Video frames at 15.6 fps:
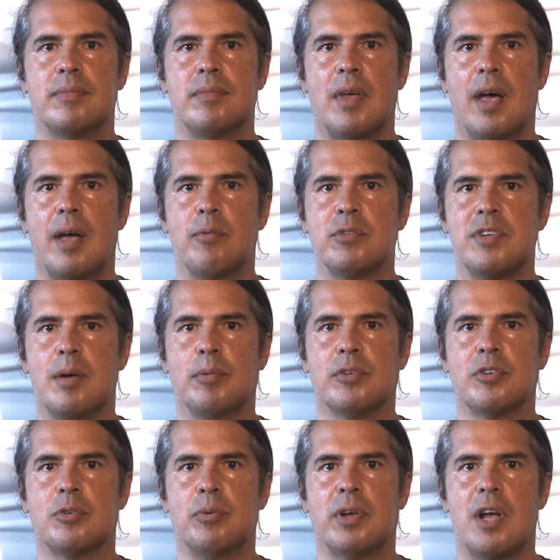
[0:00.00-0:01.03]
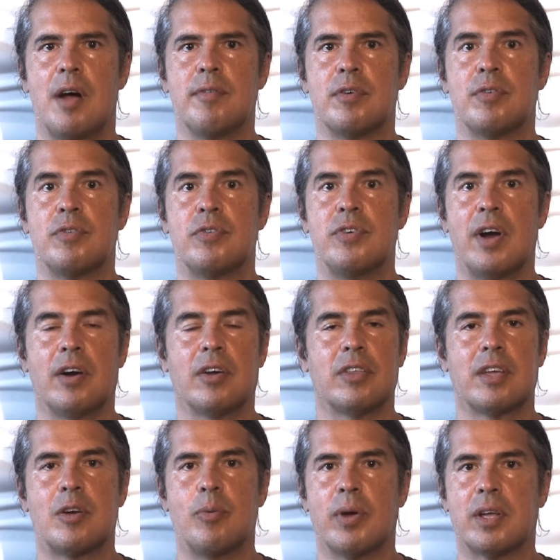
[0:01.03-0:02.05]
I was able to recover
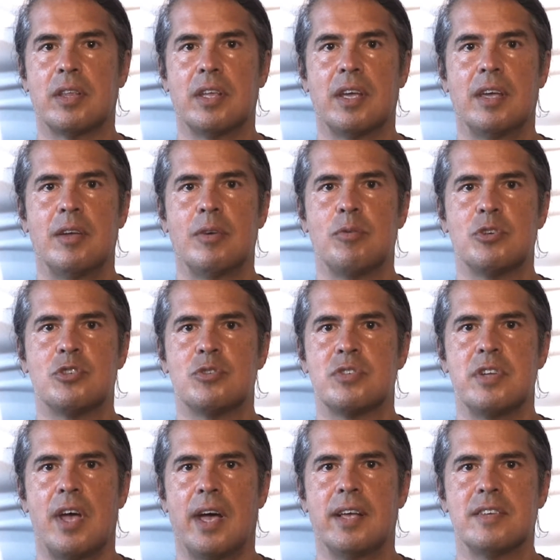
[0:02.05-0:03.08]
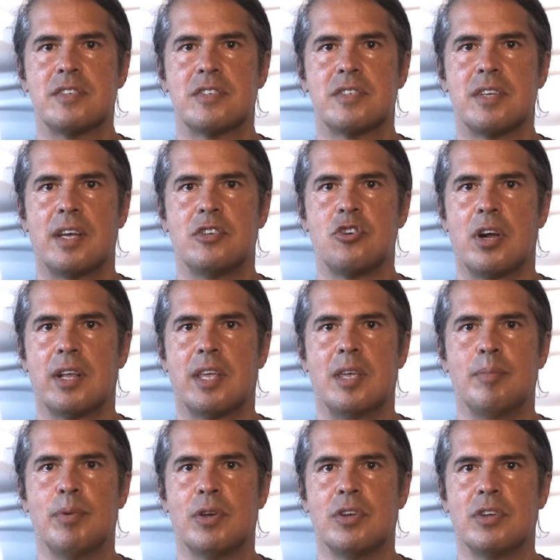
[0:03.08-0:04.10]
fairly quickly, which is nice. I try to
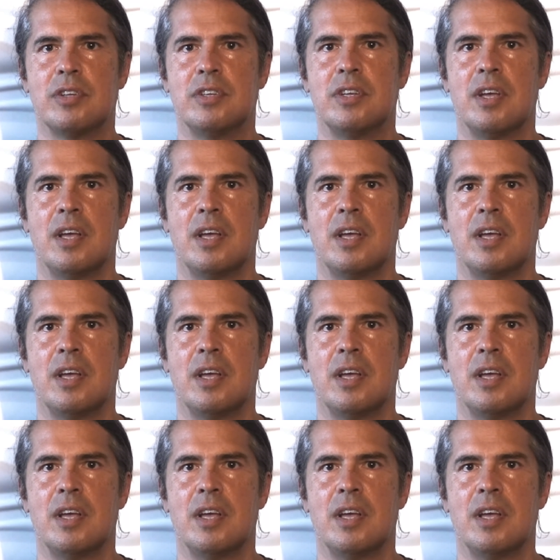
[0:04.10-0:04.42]
keep a good